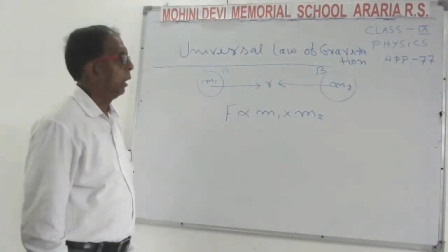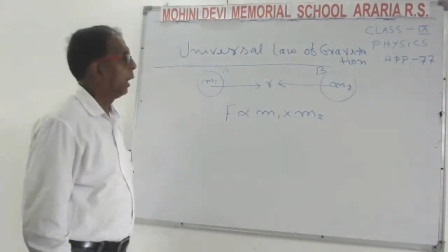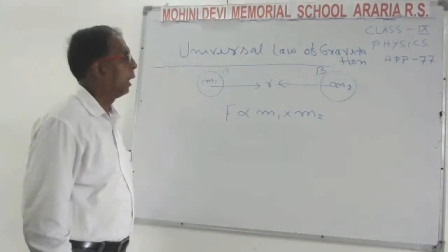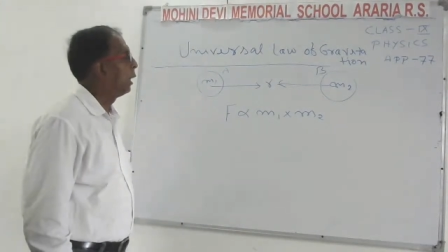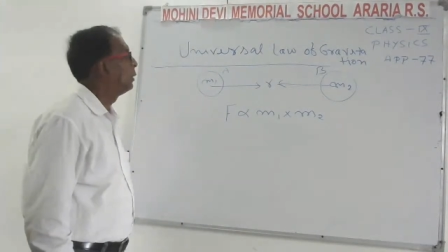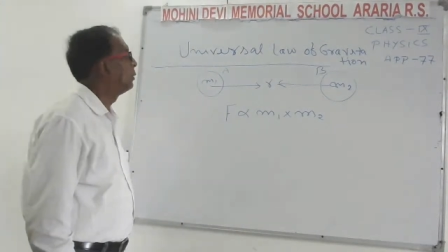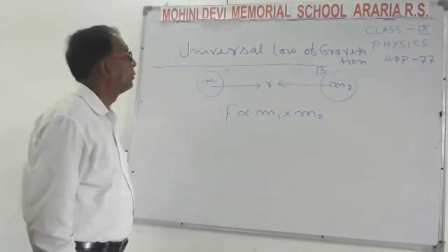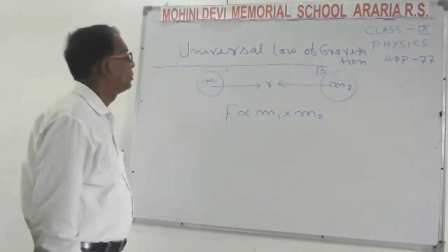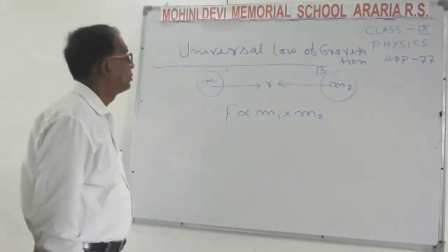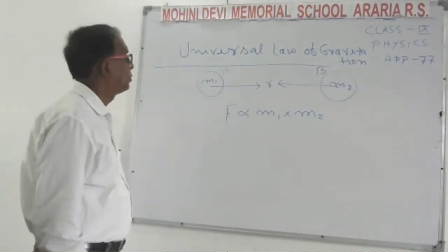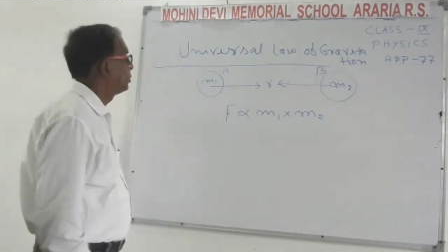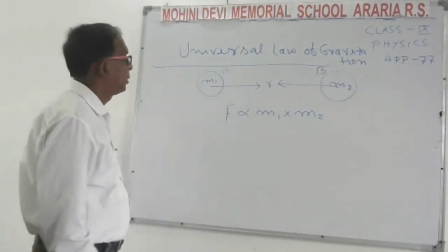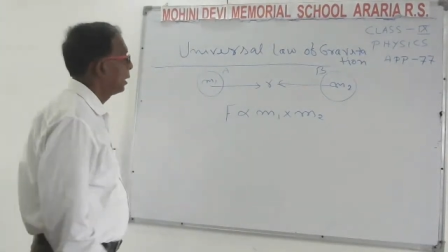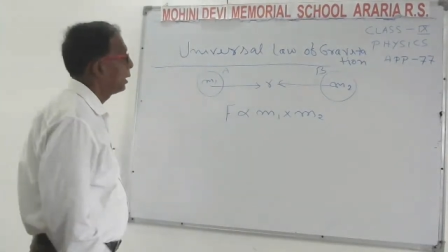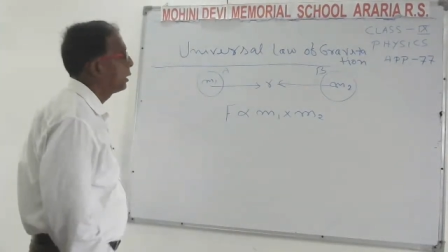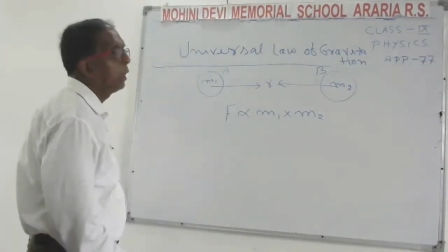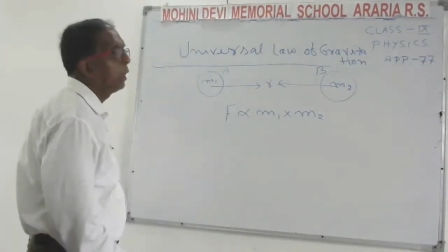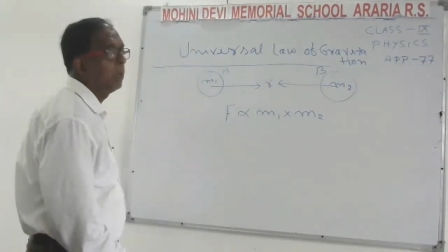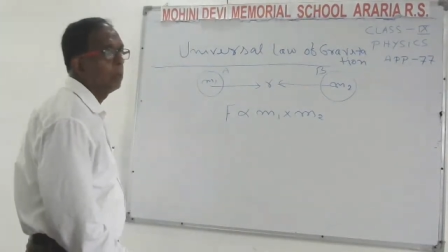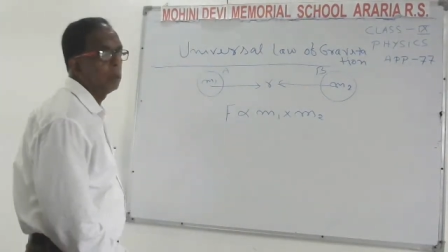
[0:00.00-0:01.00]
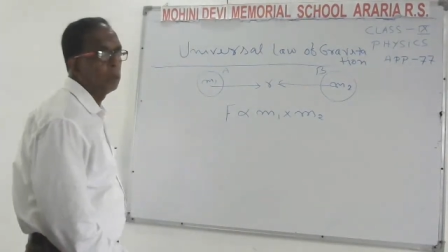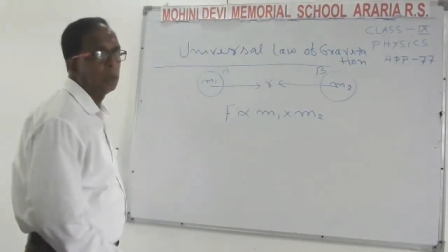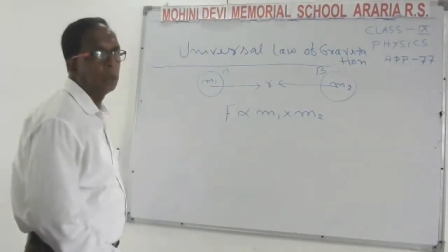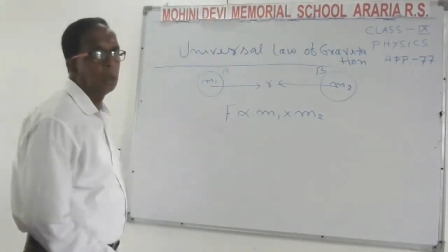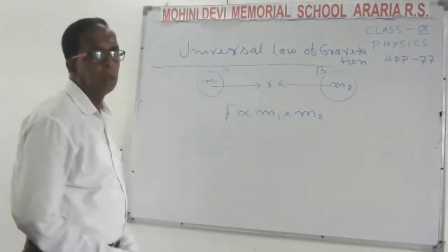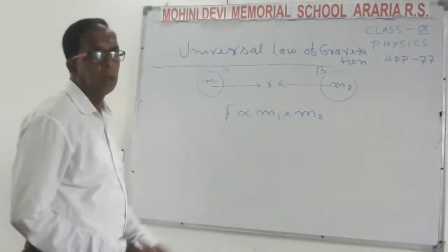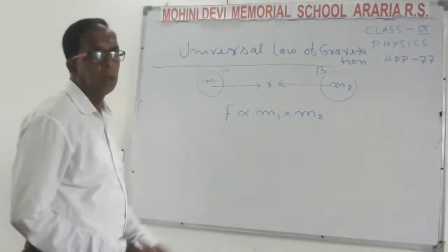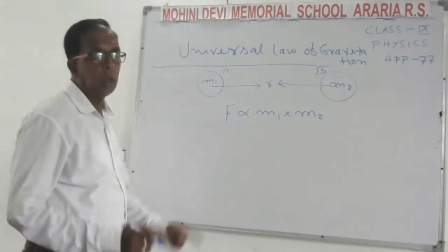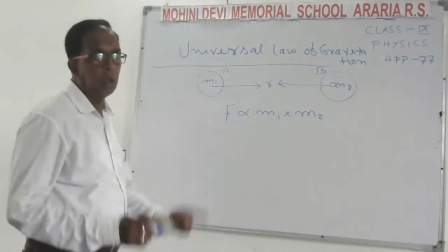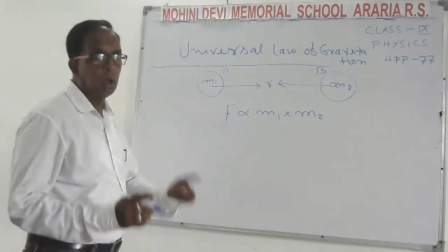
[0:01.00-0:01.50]
And
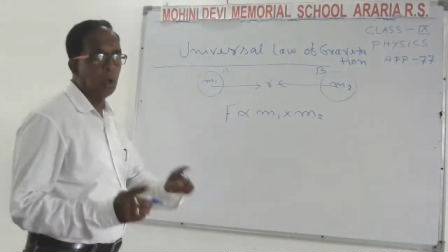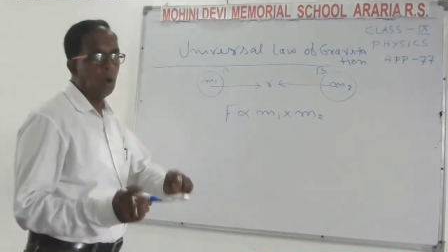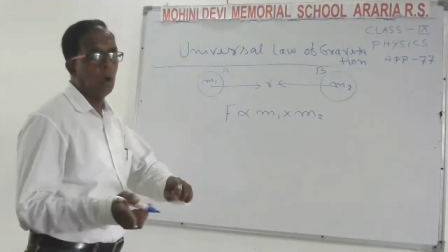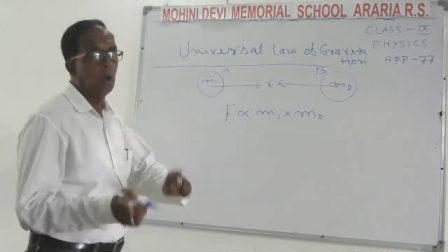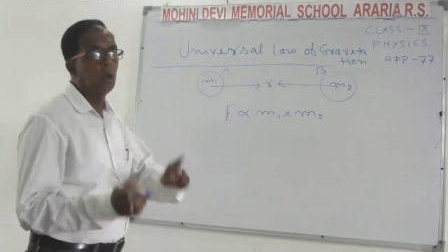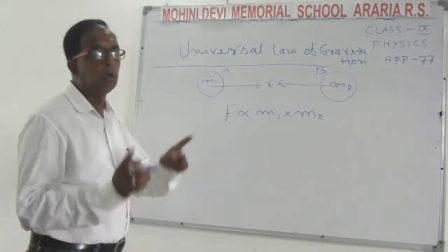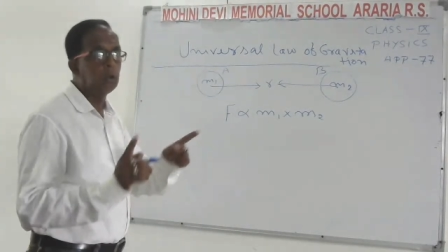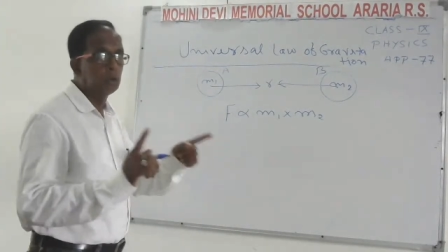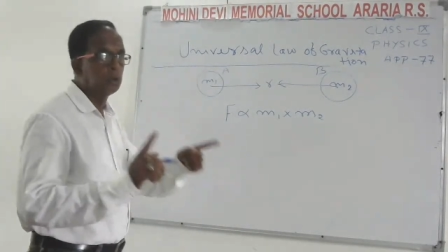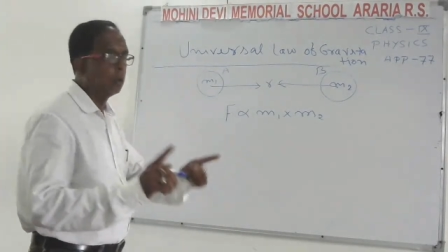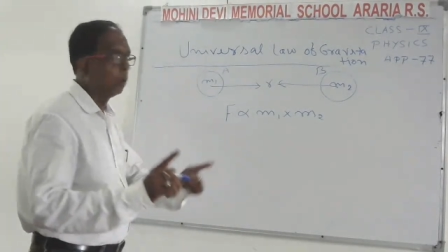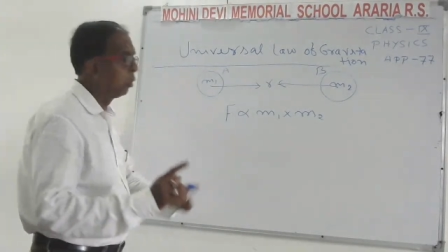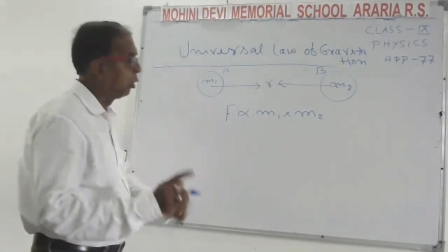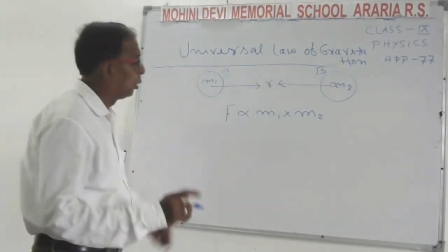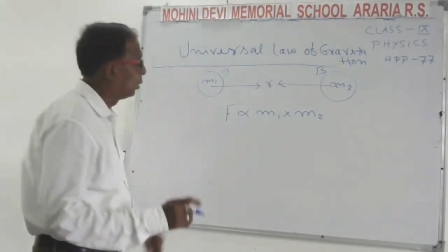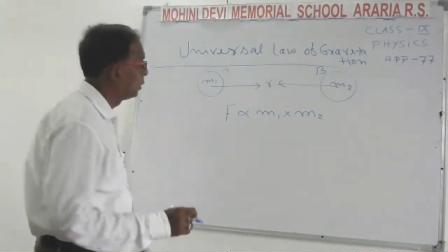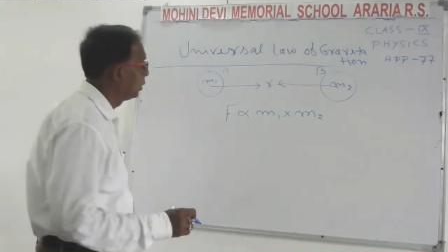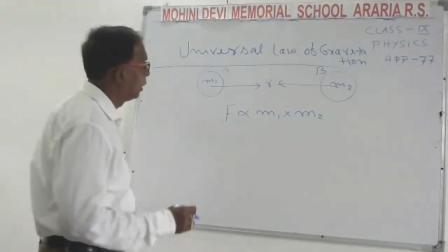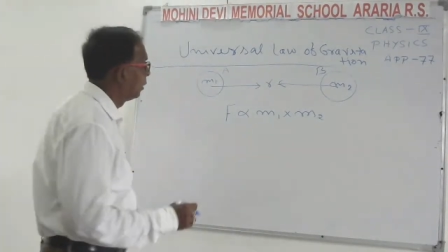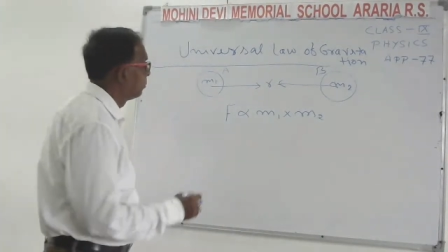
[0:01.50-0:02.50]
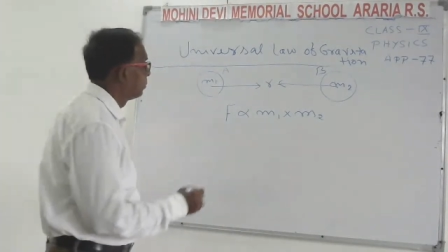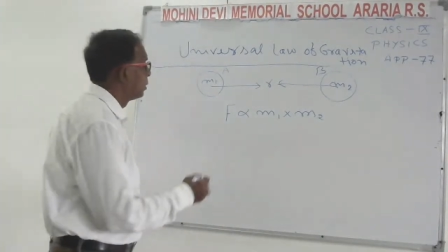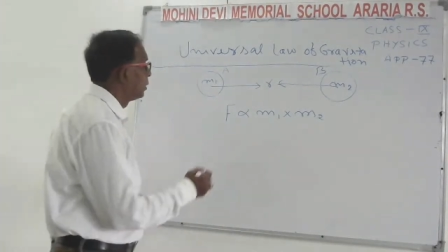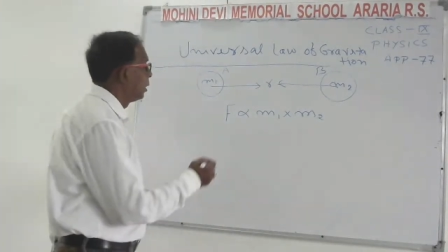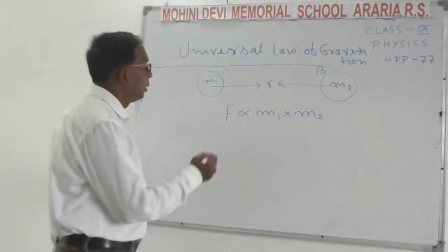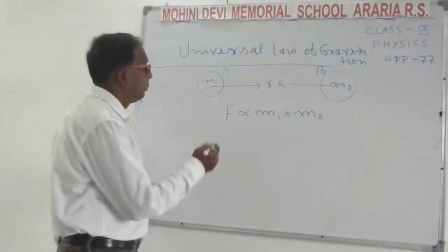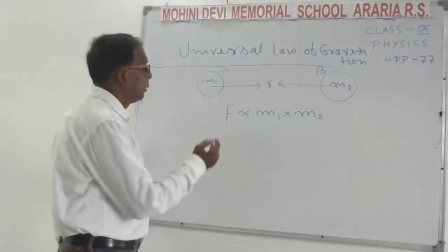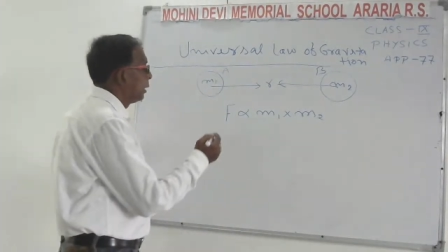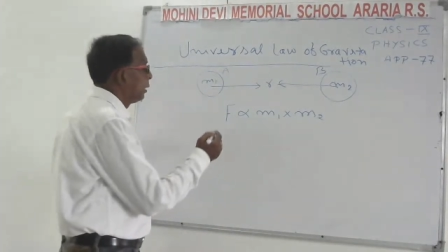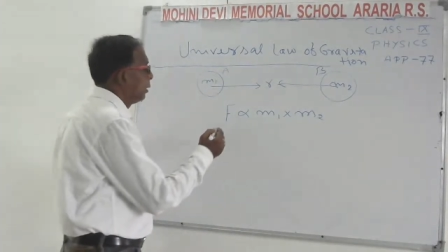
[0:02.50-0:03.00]
second, also law here
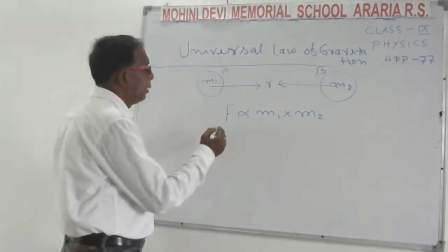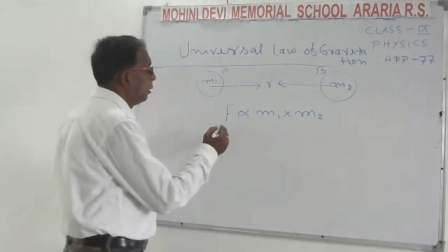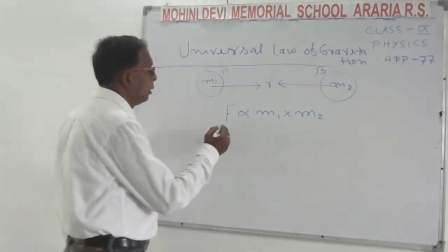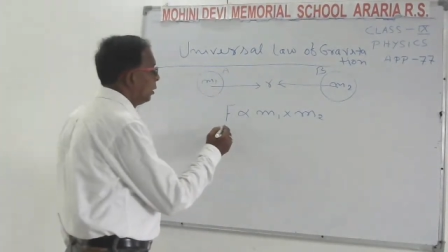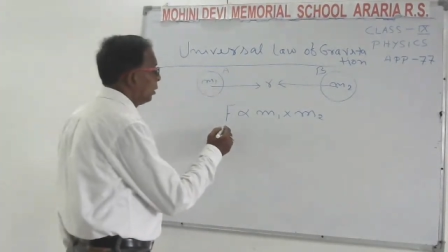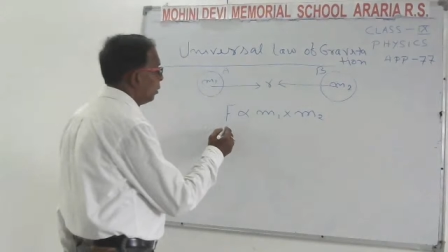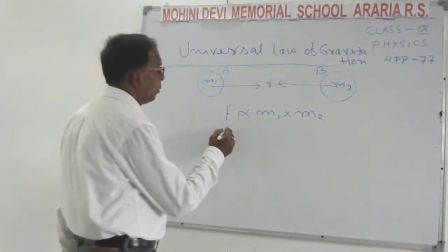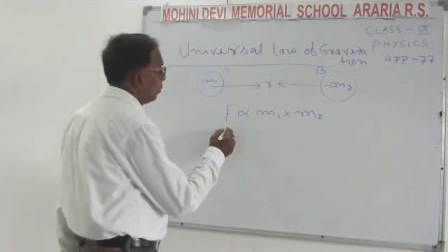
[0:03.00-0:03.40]
given,